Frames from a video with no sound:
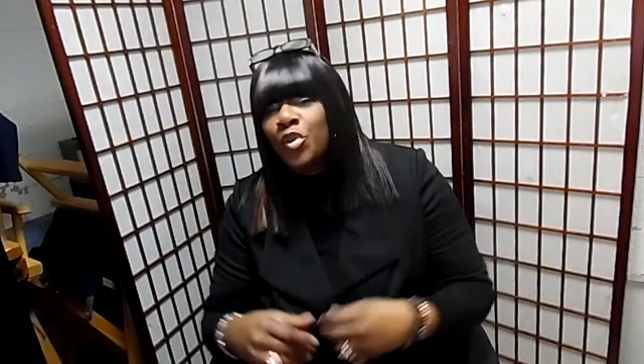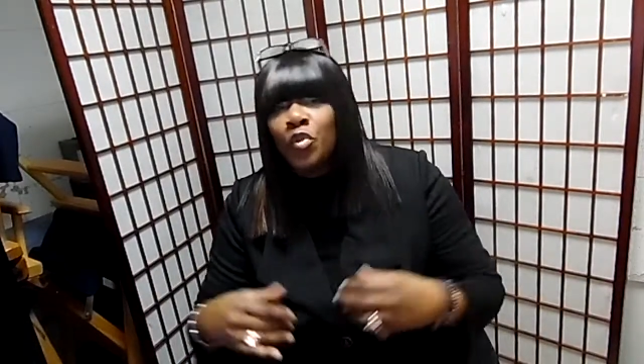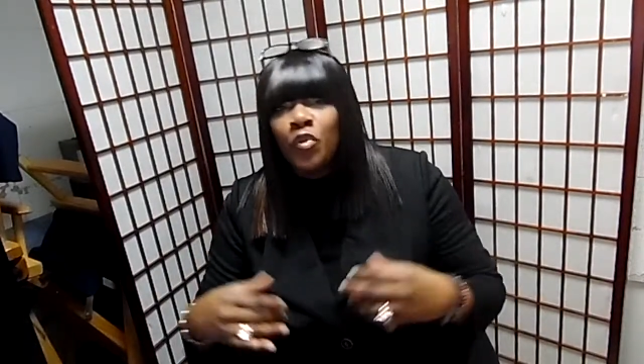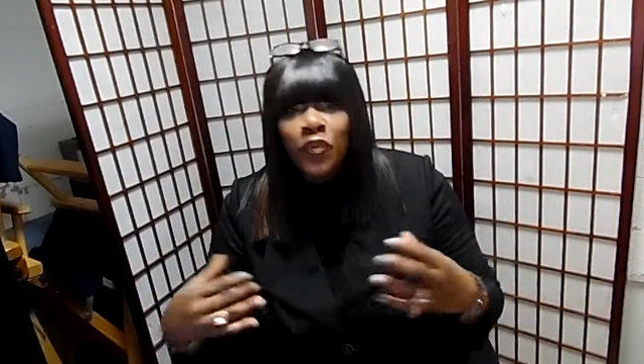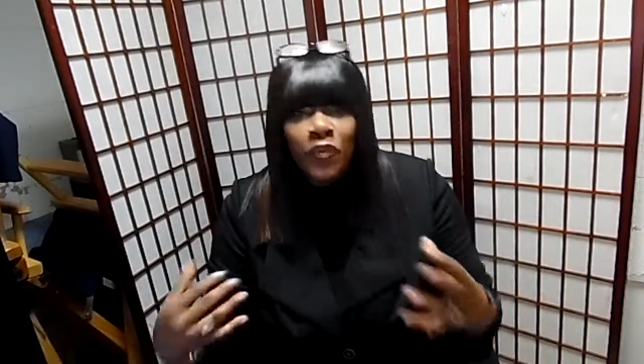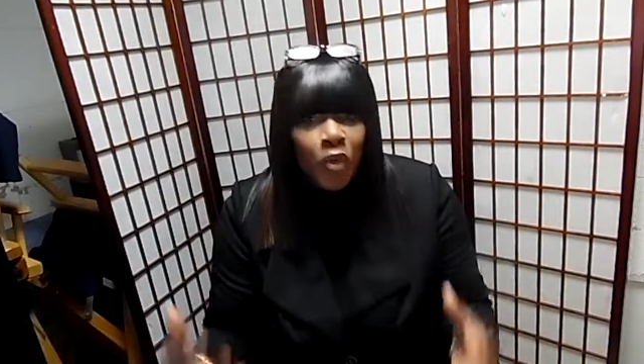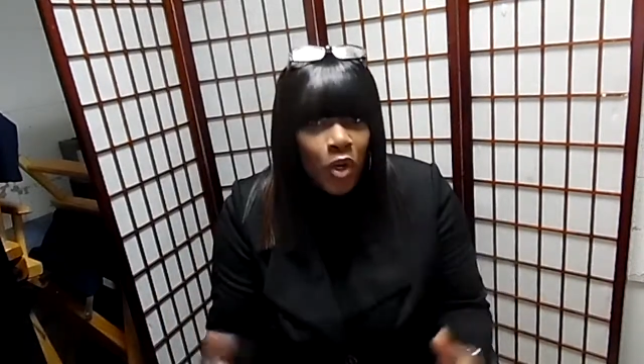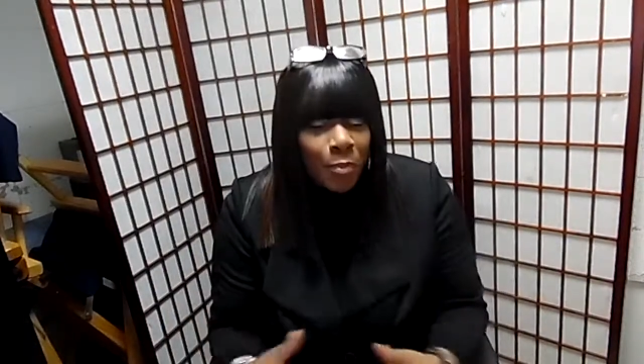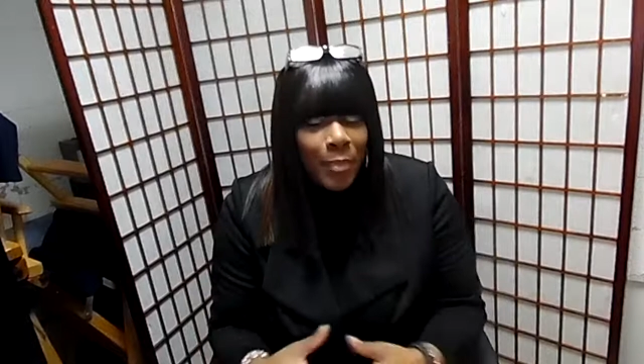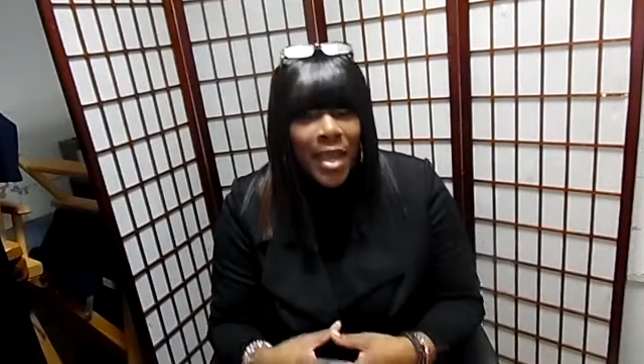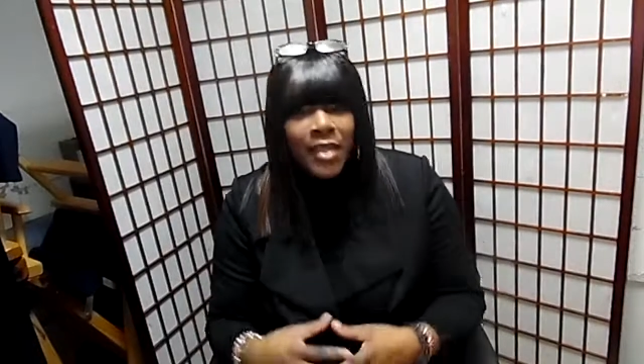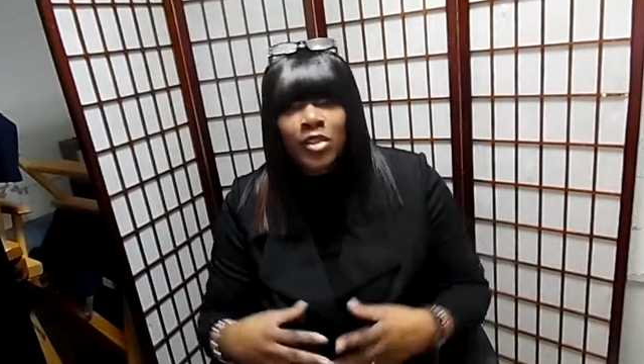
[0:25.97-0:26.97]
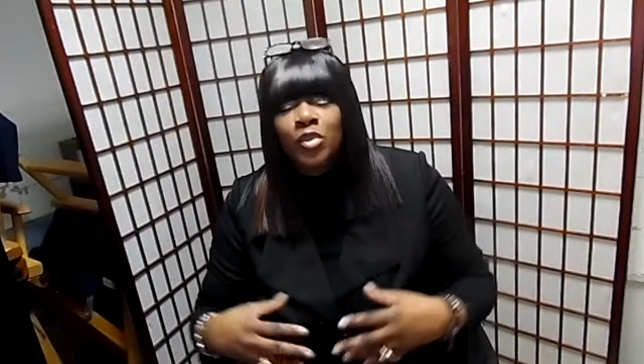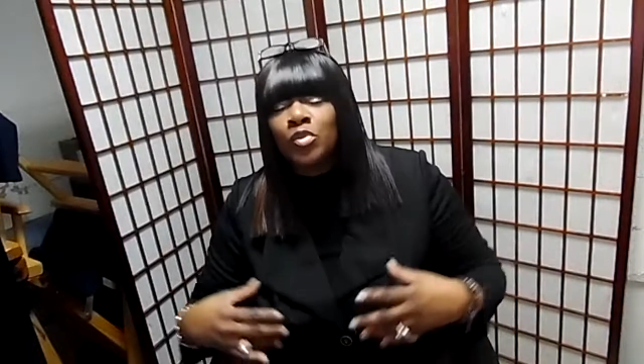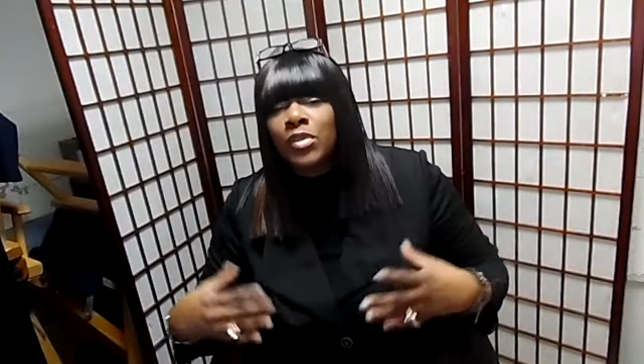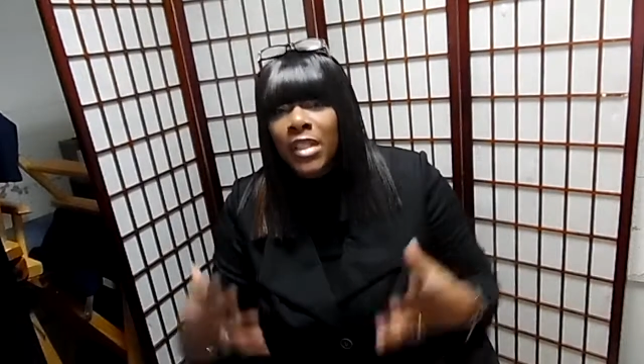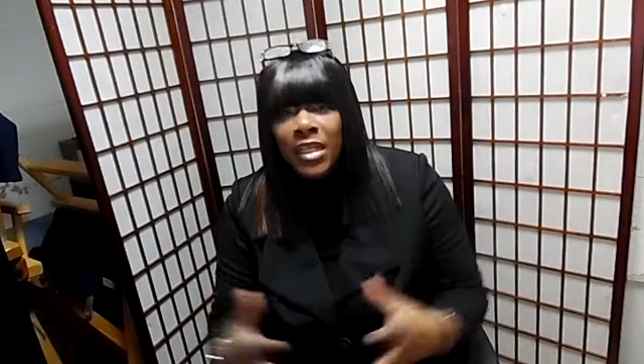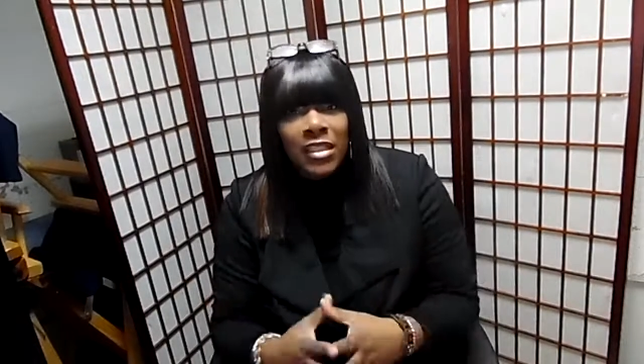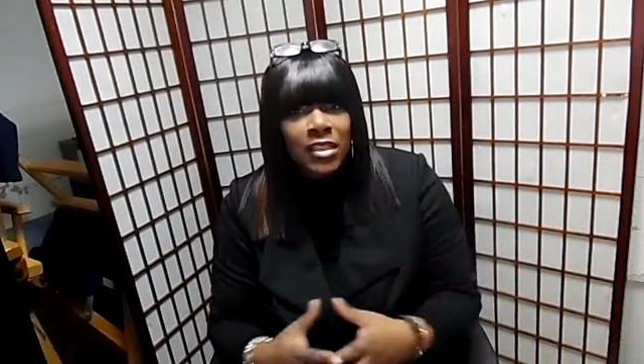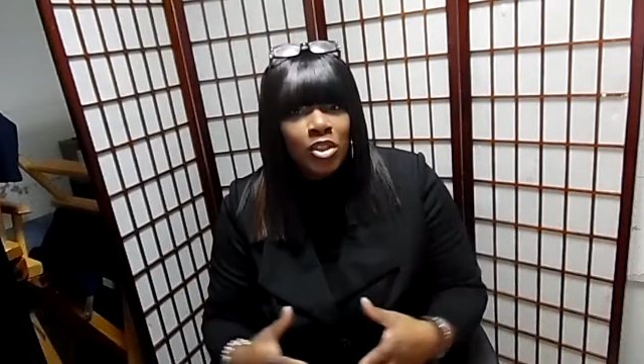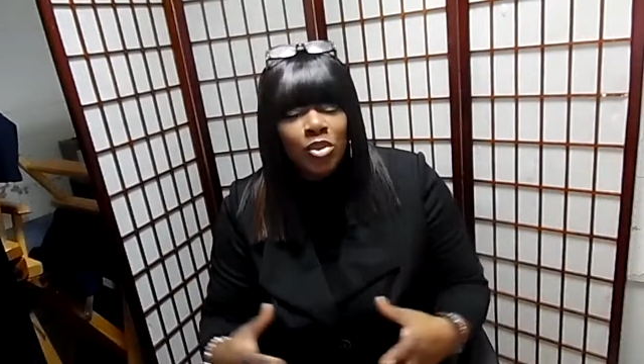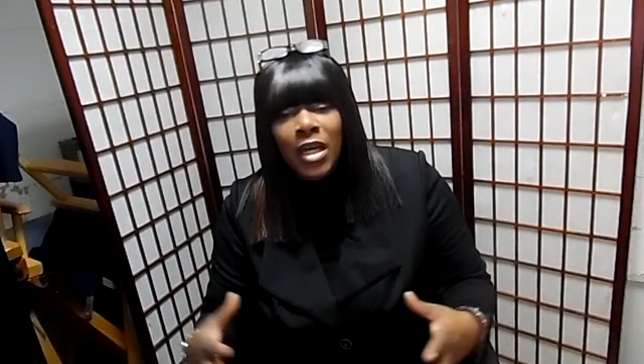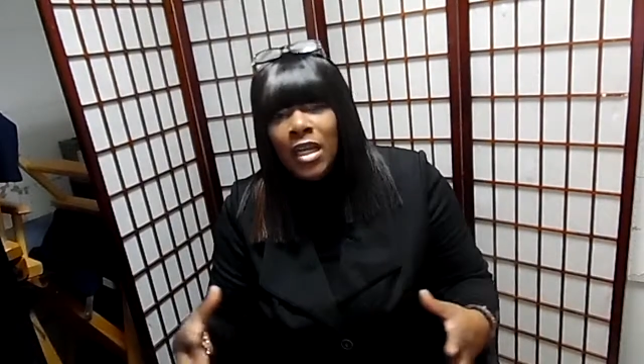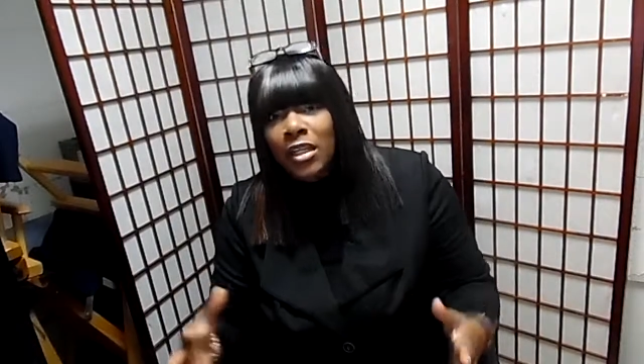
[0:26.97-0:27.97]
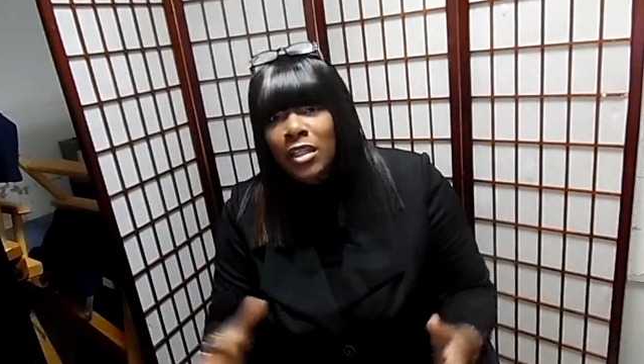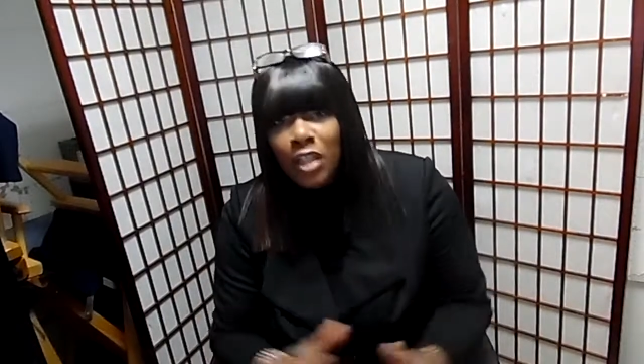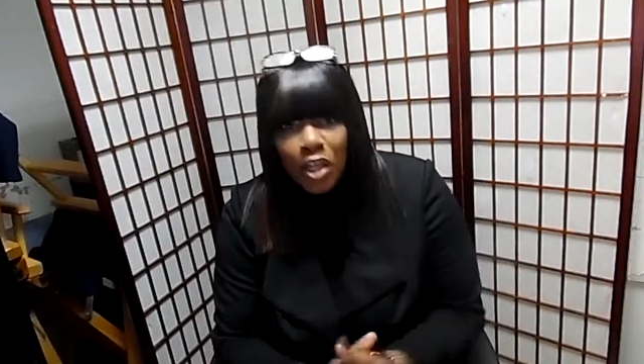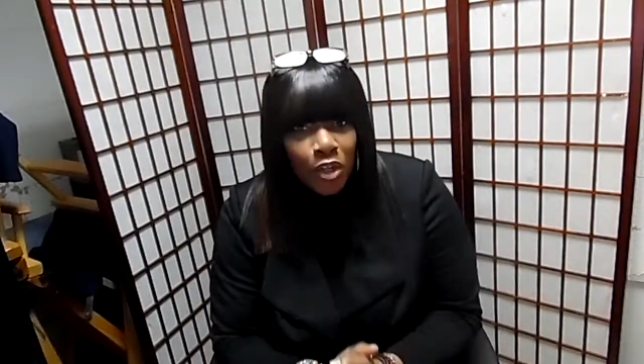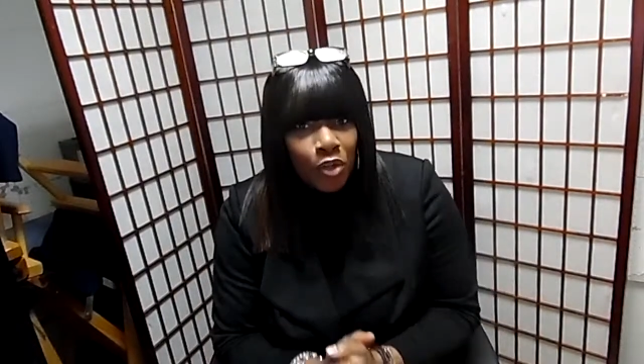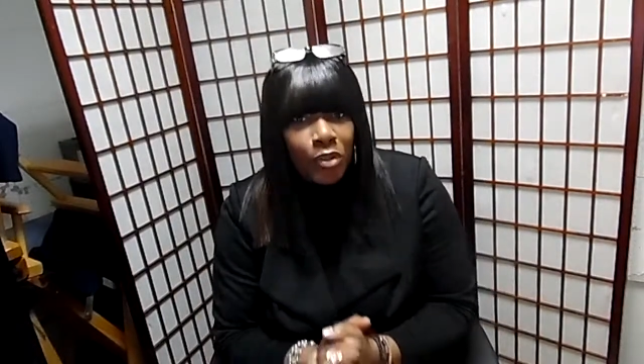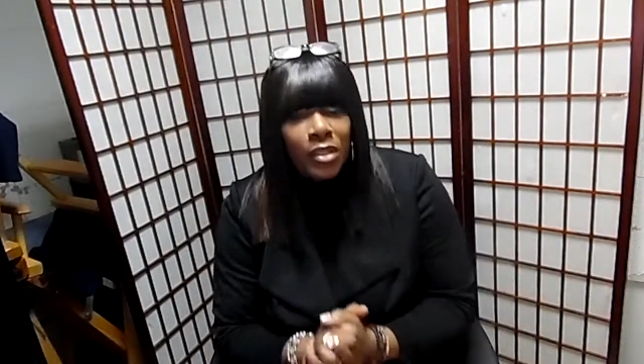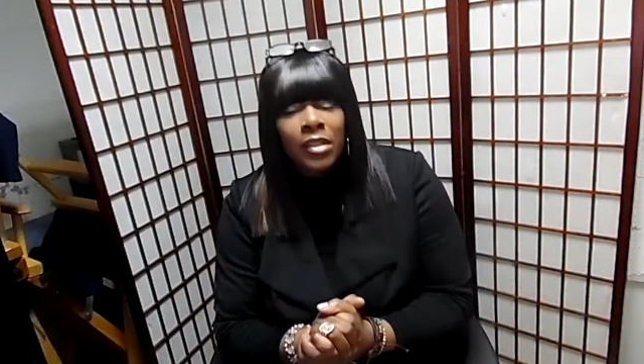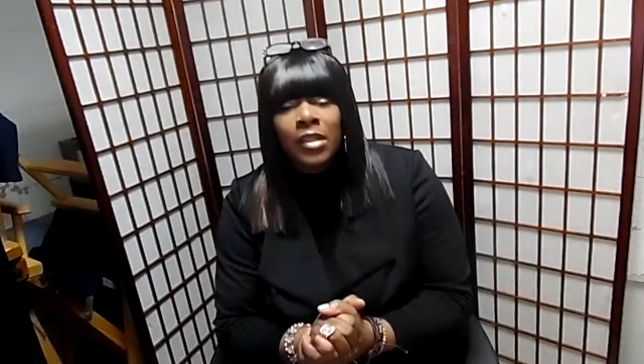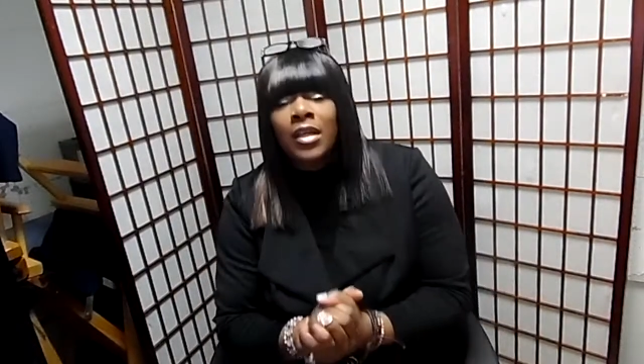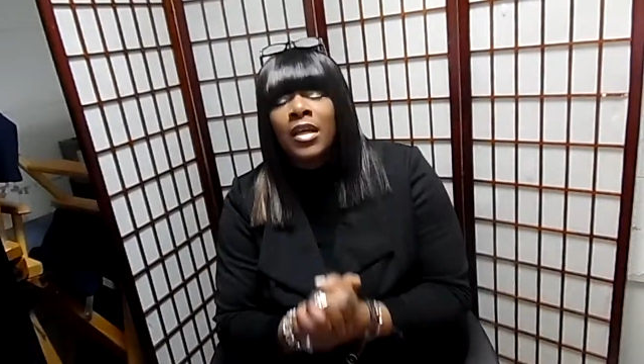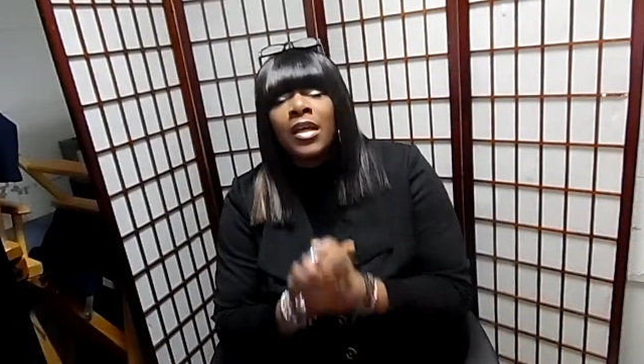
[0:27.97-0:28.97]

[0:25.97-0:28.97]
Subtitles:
new formats, new things that you gotta learn and